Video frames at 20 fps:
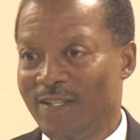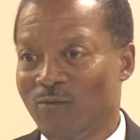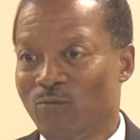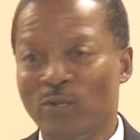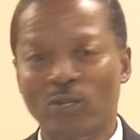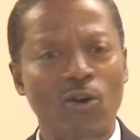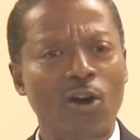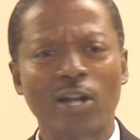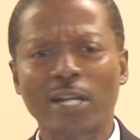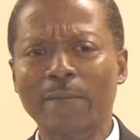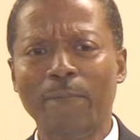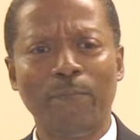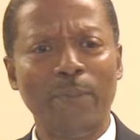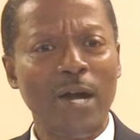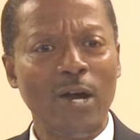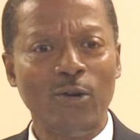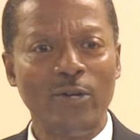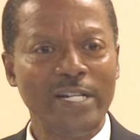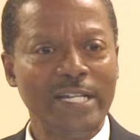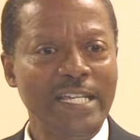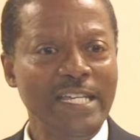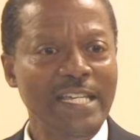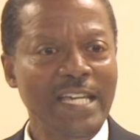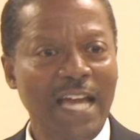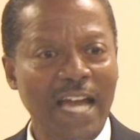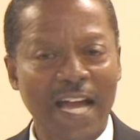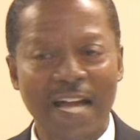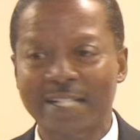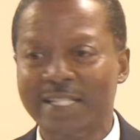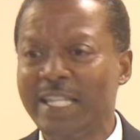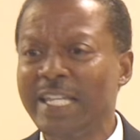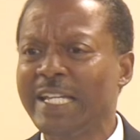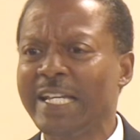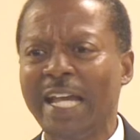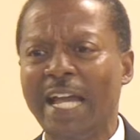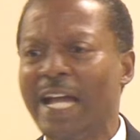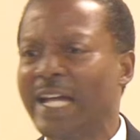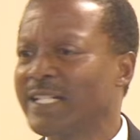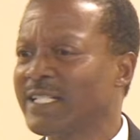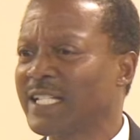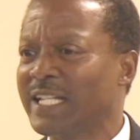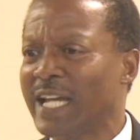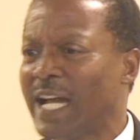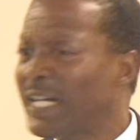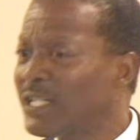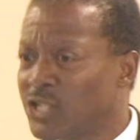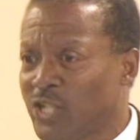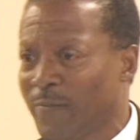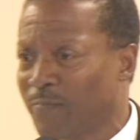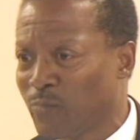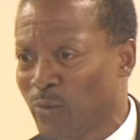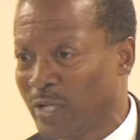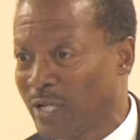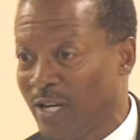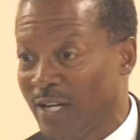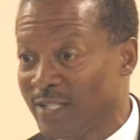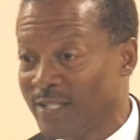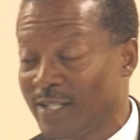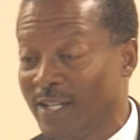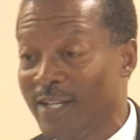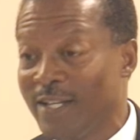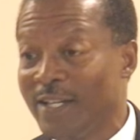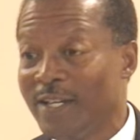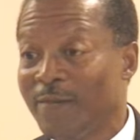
With all the power he has, he can't catch up with us.